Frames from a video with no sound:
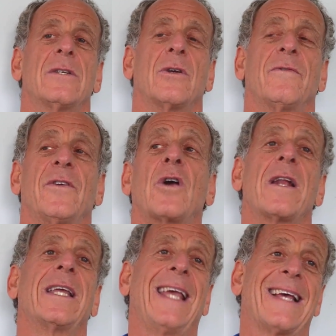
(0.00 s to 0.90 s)
So if you're
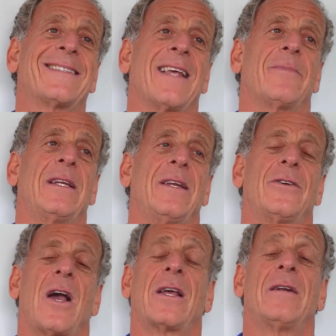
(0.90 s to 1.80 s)
going to get something, you're
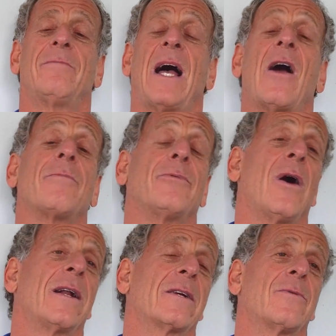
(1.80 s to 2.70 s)
not going to buy our
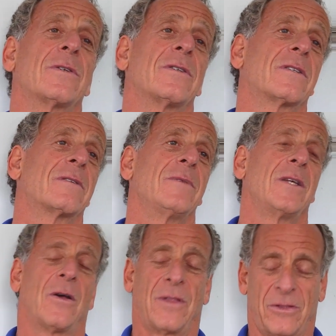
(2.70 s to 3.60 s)
product, which is,
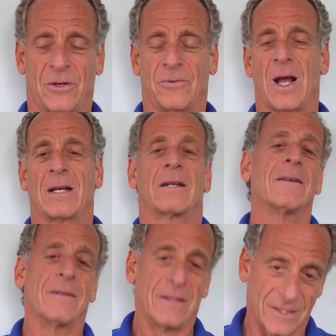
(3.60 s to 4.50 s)
you know, the Third Rock
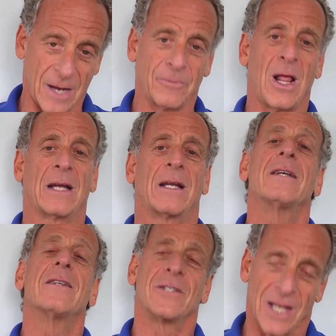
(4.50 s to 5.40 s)
sunblock
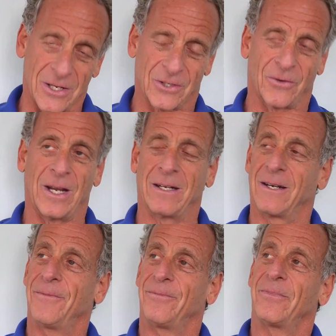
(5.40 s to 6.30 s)

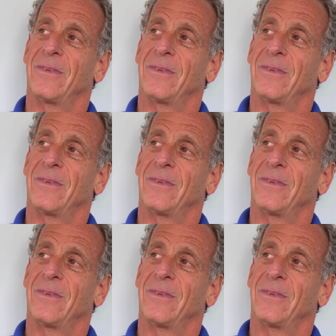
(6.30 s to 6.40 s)
sunscreens,